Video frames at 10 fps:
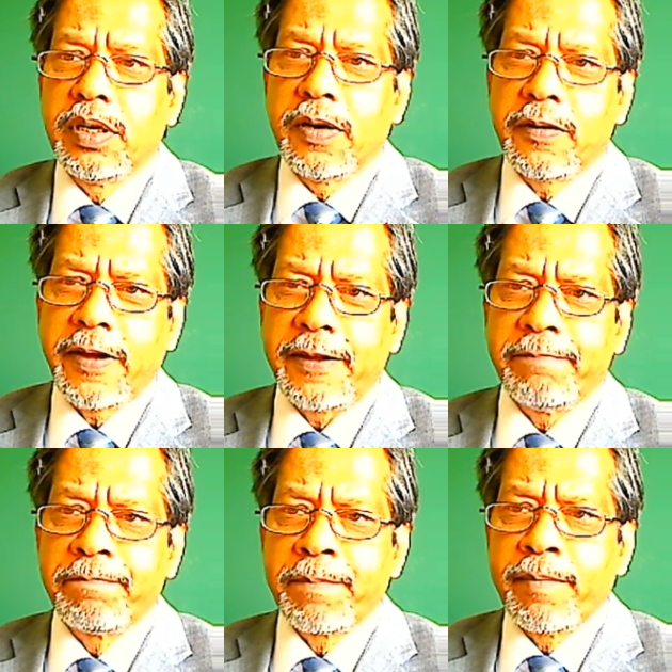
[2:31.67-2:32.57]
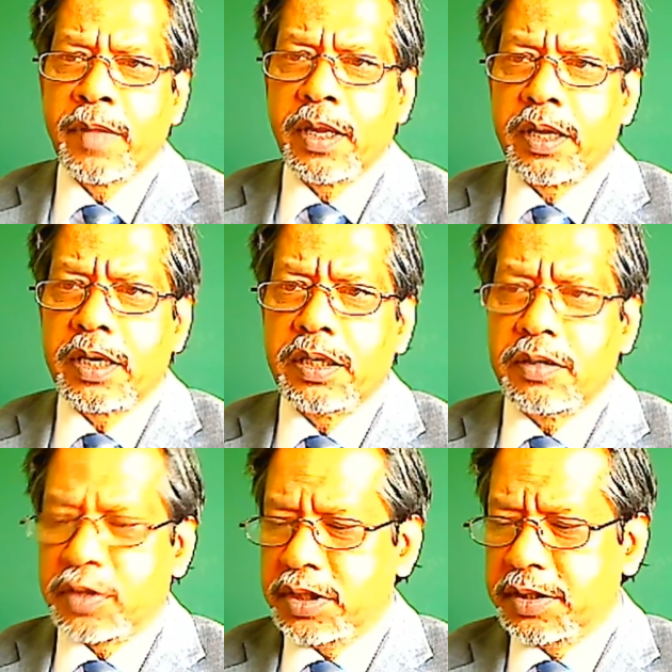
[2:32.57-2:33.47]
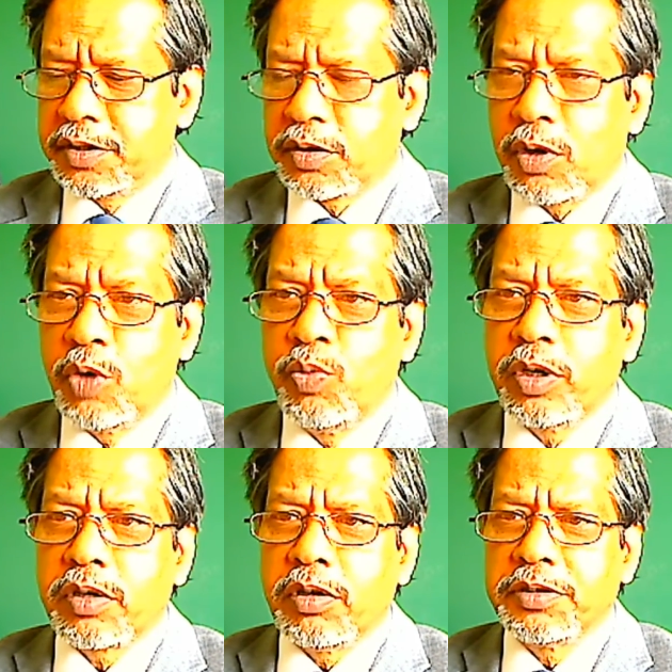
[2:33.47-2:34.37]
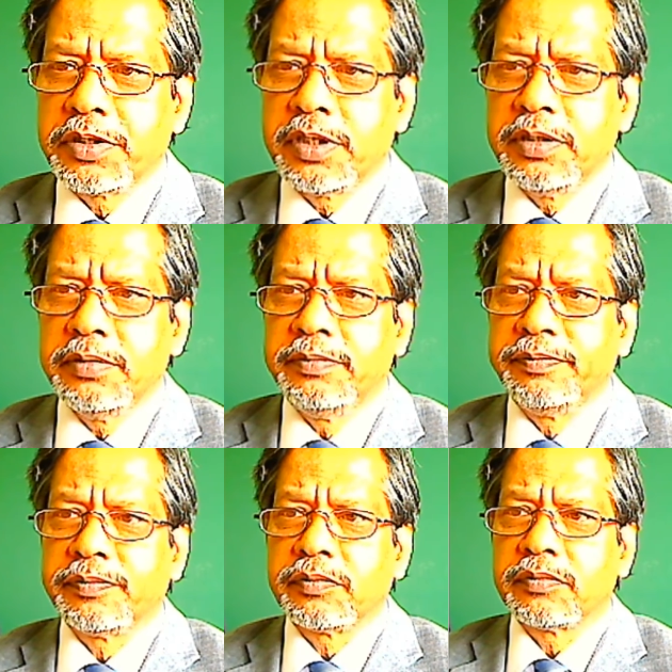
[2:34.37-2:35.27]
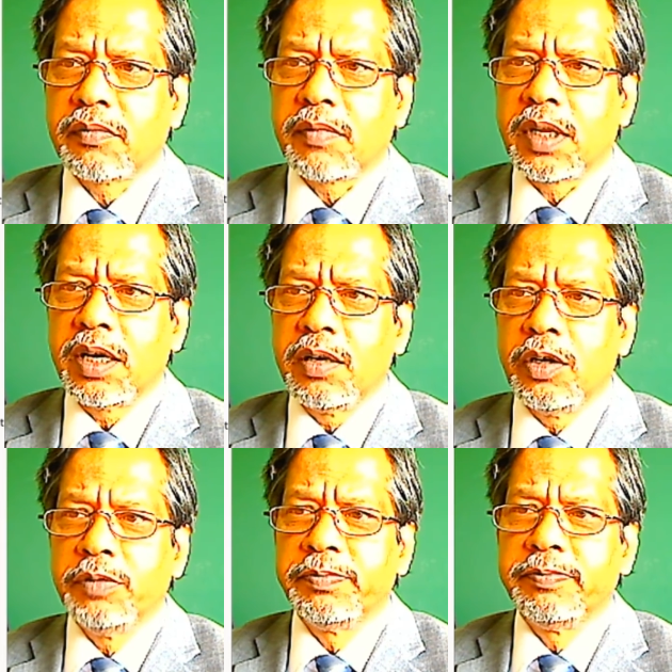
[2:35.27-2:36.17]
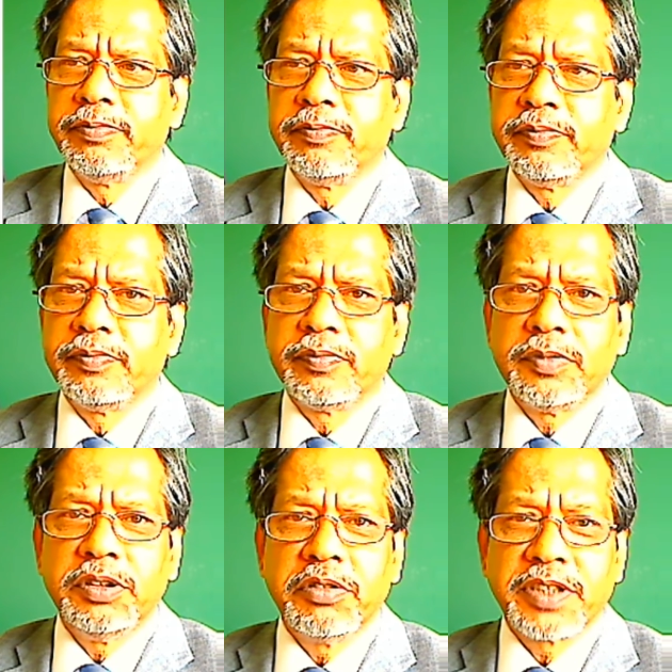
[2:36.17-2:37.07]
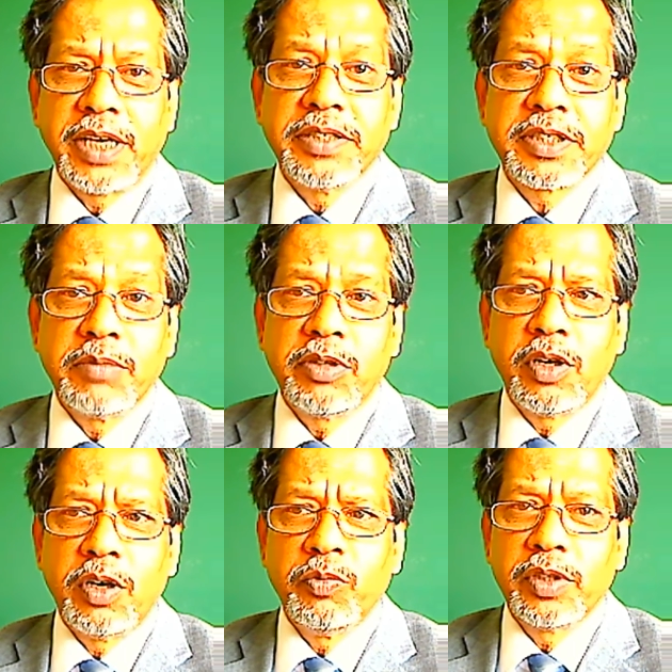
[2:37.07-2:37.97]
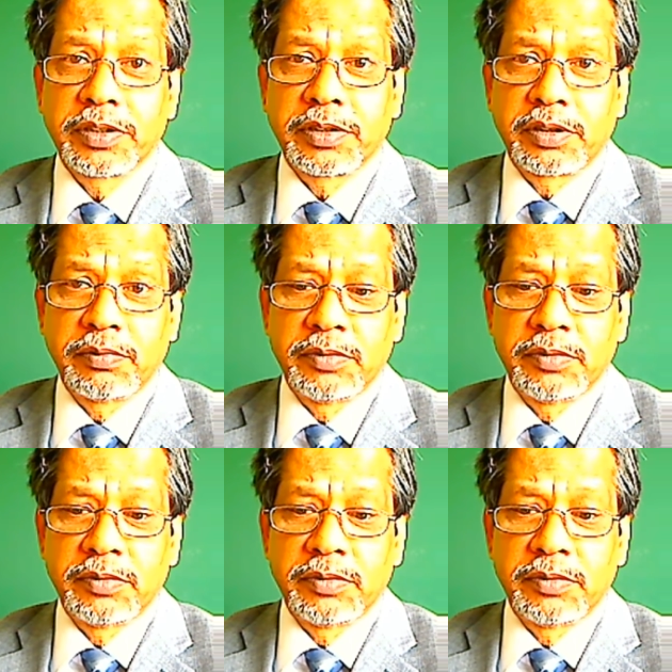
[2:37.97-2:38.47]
Okay, you've seen this homework also. I hope you assign similar homeworks.